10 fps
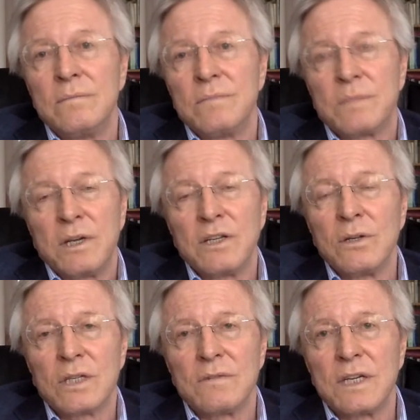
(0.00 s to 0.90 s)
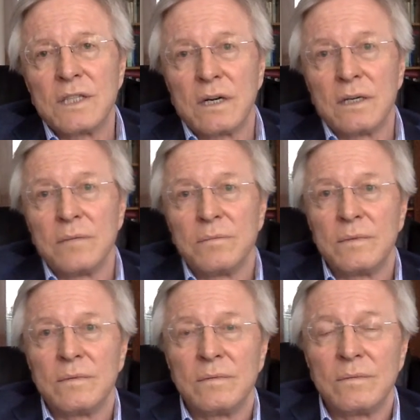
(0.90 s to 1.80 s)
spend a lot of our time
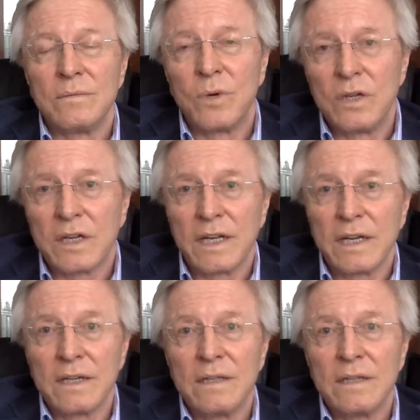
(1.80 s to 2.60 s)
working